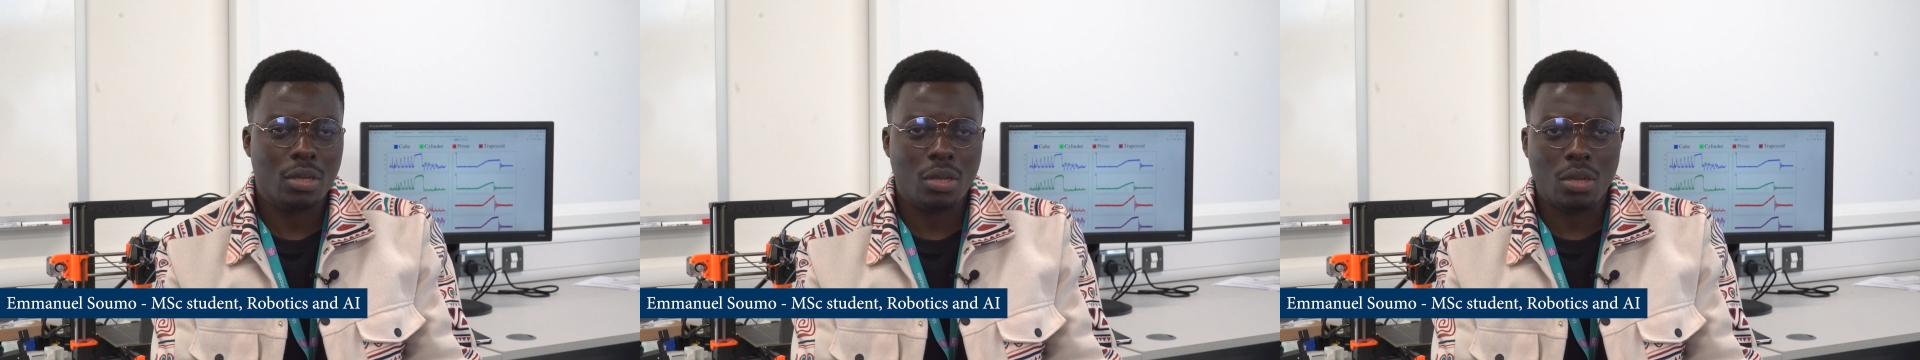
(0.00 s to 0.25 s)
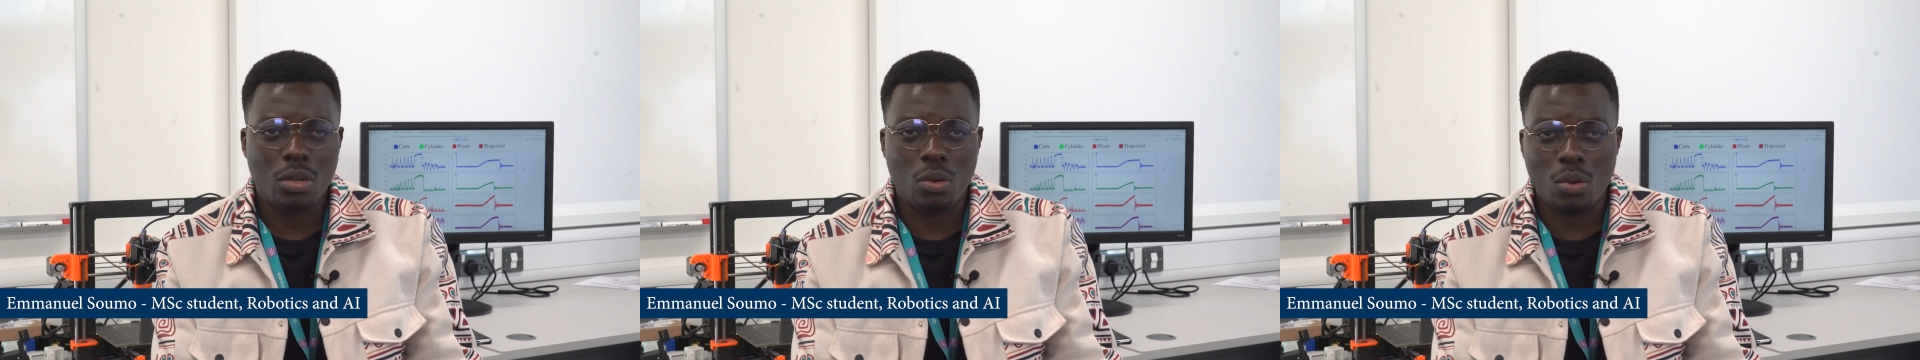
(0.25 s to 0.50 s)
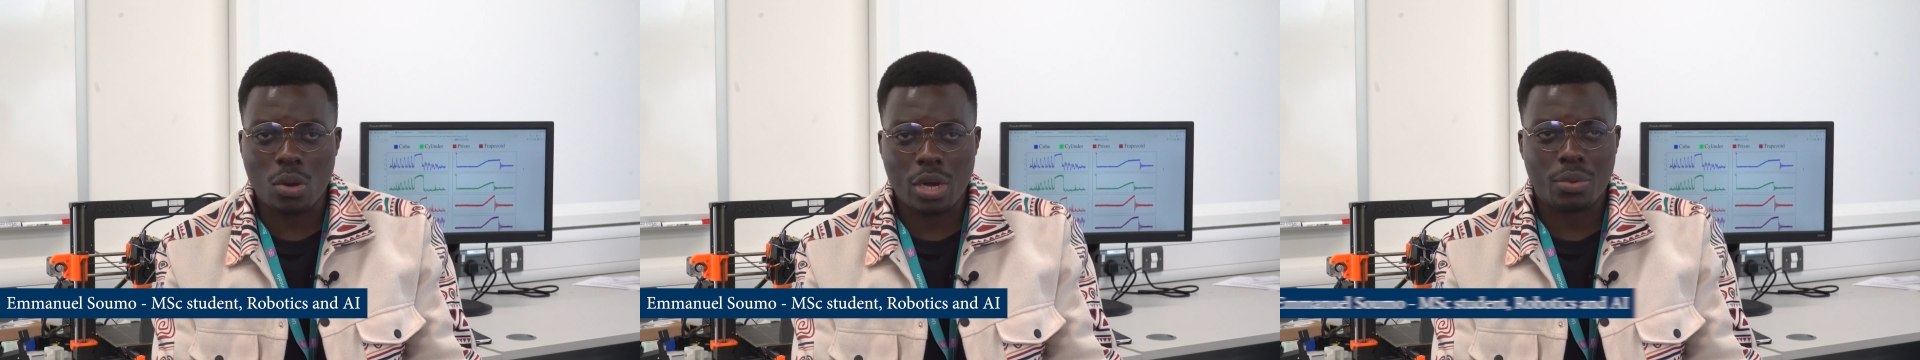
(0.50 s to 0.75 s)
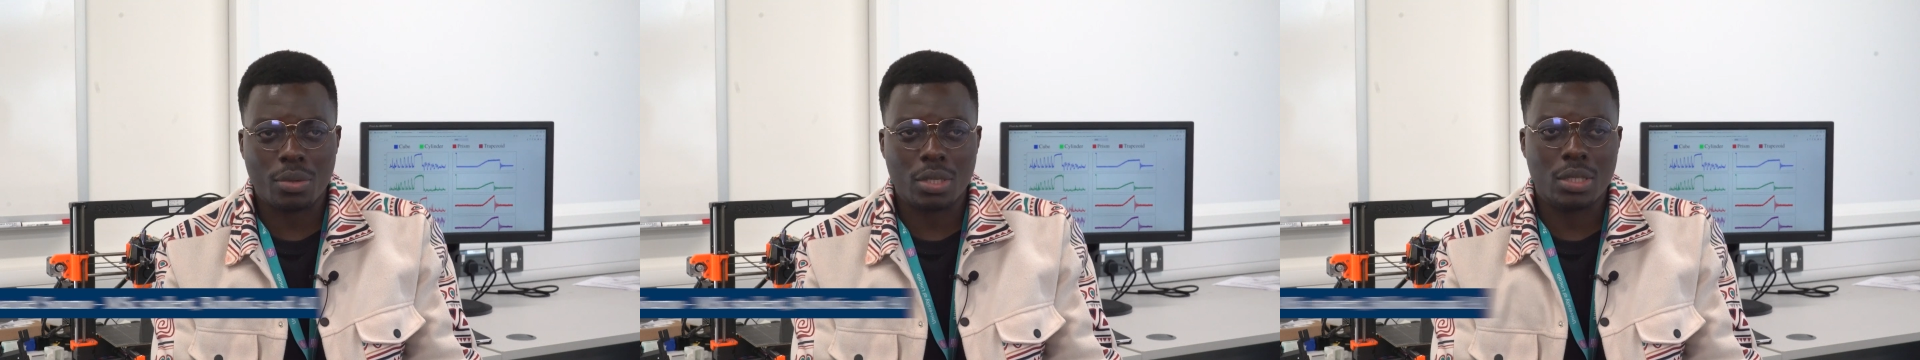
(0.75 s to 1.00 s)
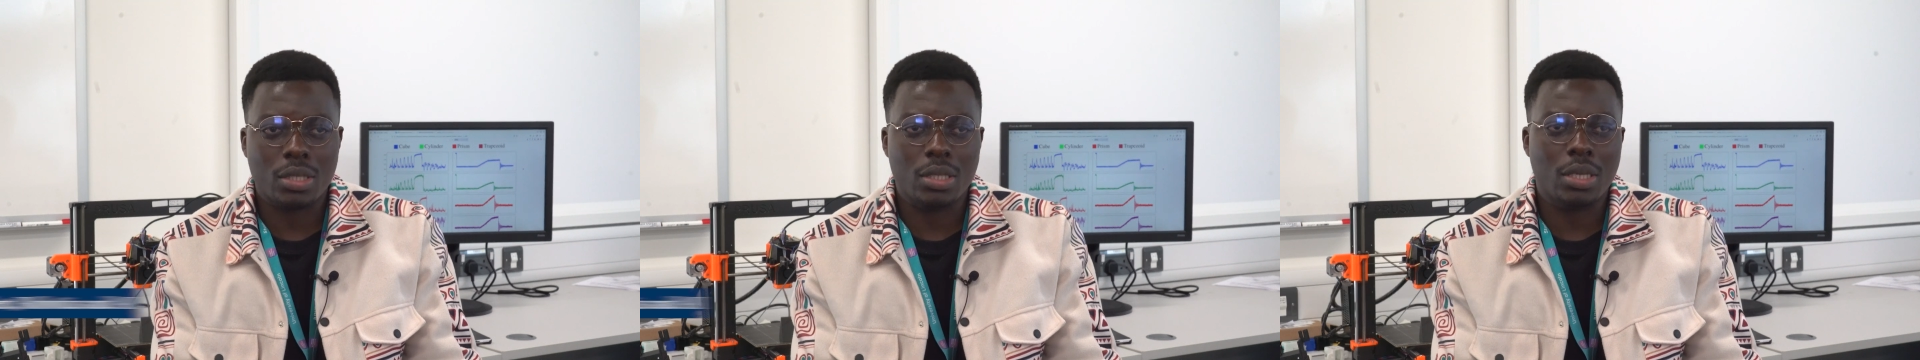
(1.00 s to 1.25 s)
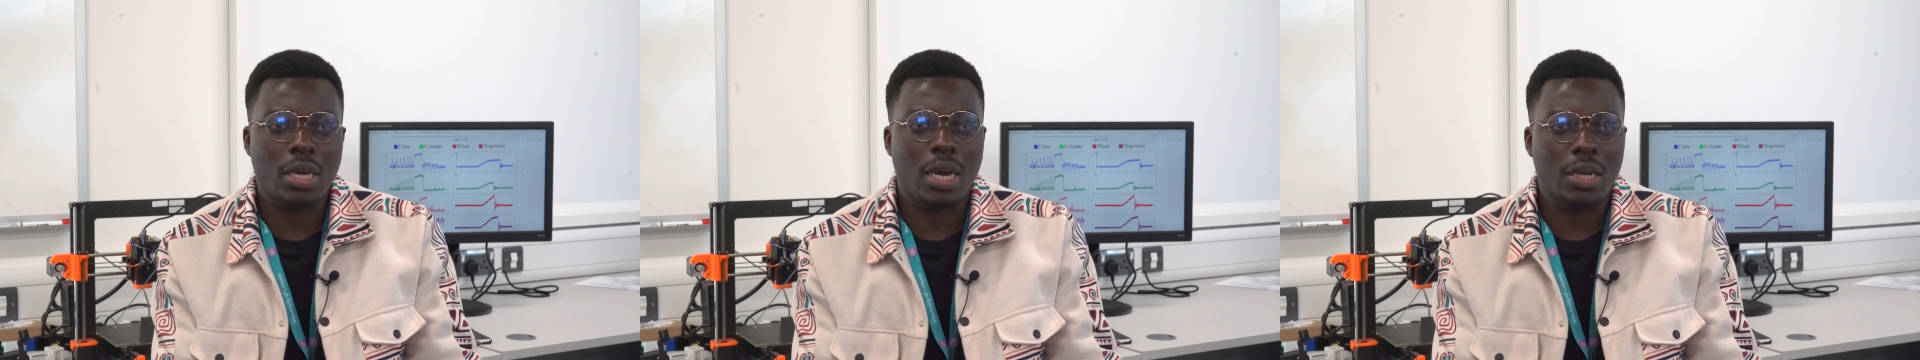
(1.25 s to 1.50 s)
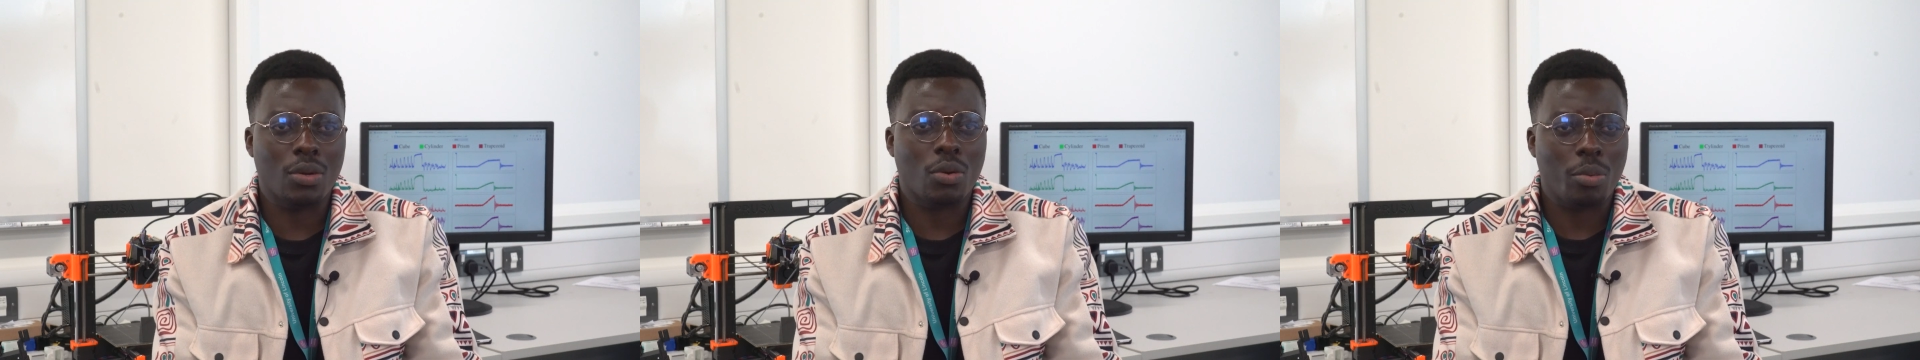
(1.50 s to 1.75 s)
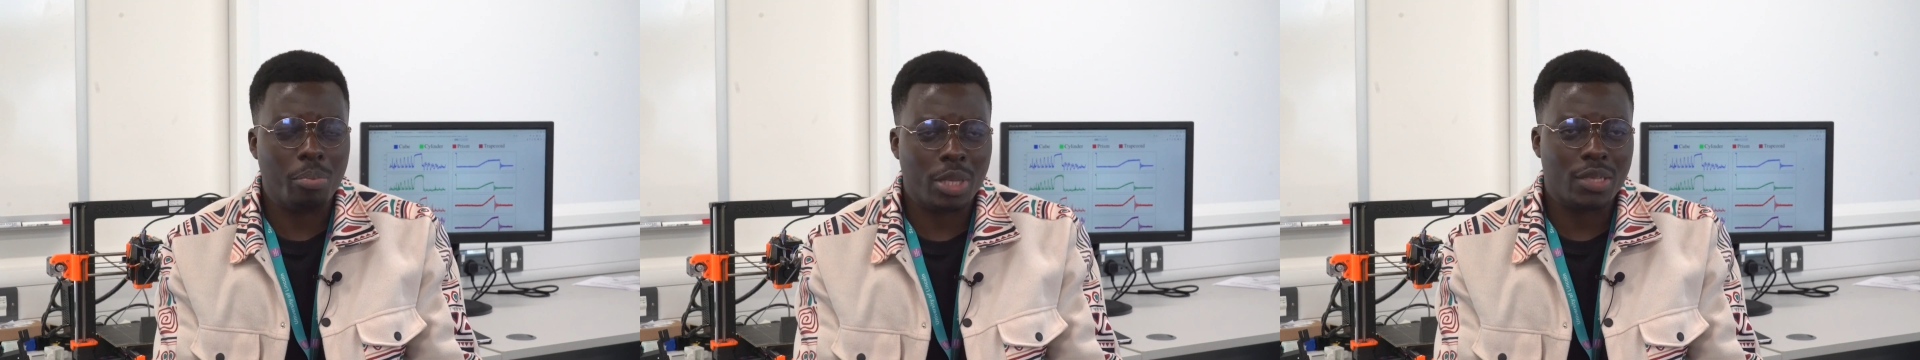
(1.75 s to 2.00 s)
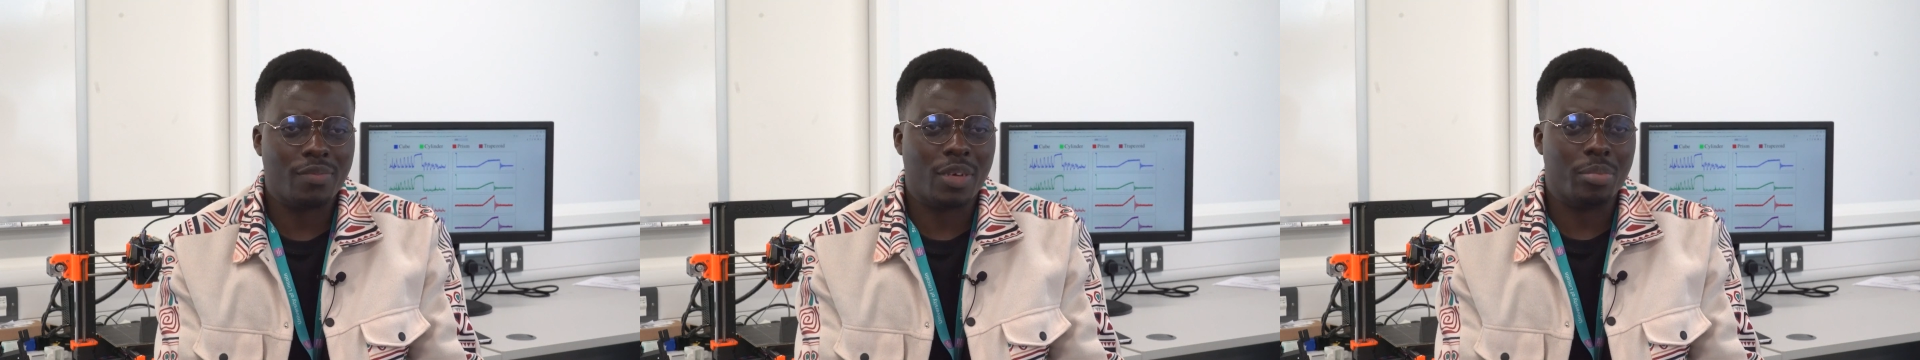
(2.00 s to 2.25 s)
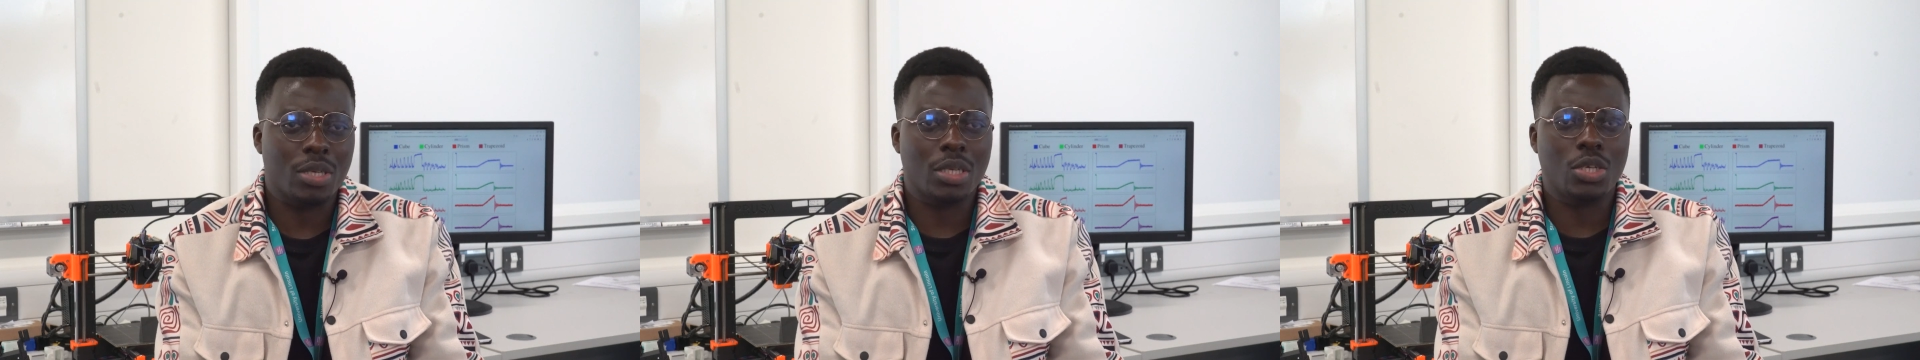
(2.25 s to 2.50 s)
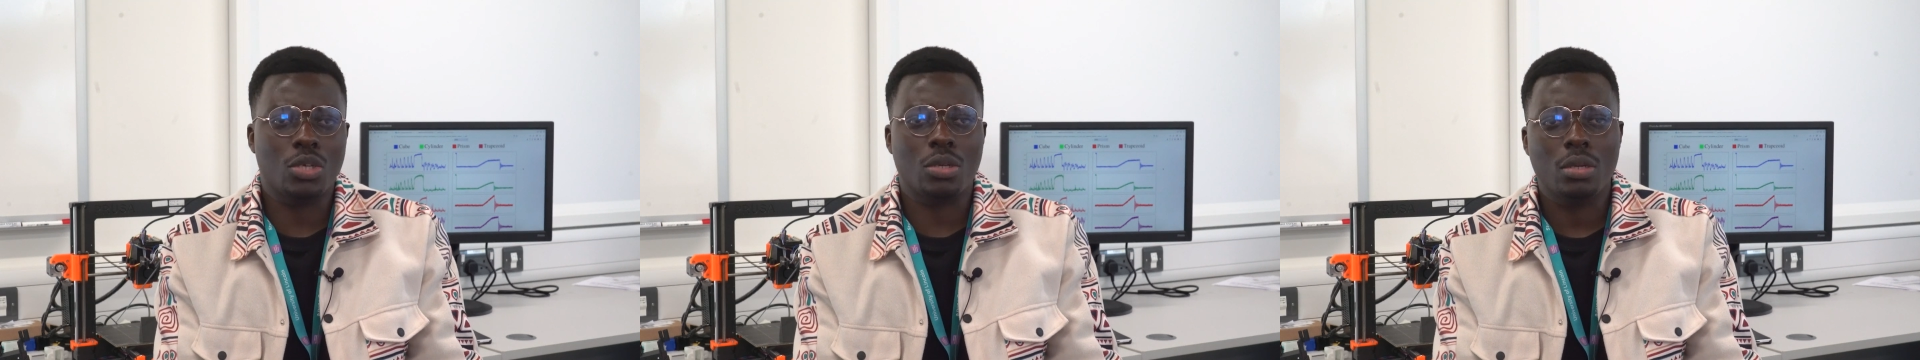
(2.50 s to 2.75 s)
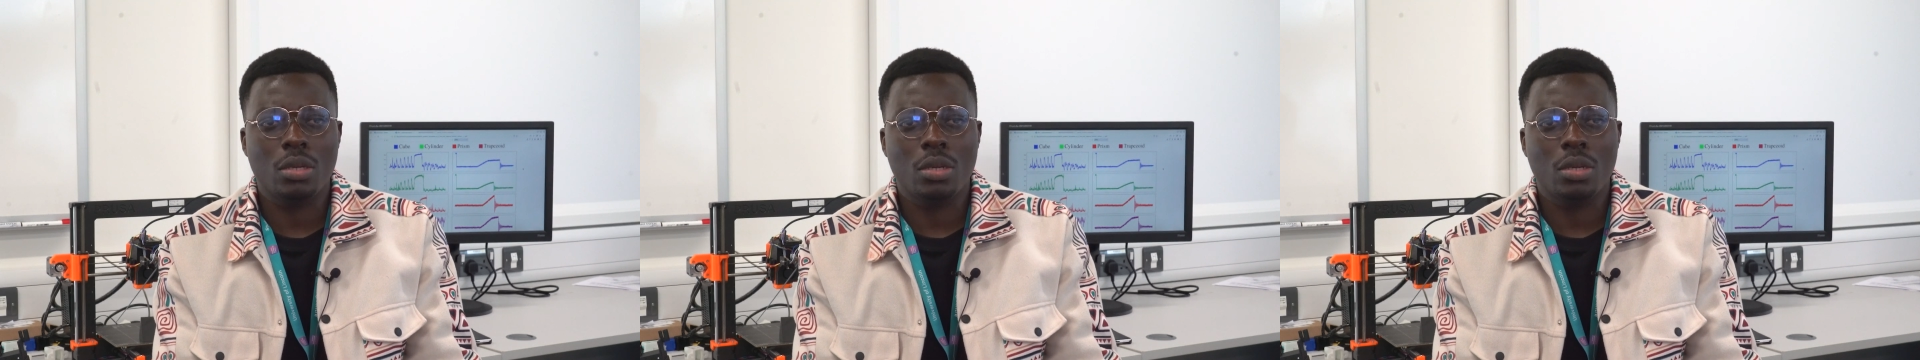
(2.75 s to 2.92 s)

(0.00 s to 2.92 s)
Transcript: low accuracy, and complex fabrication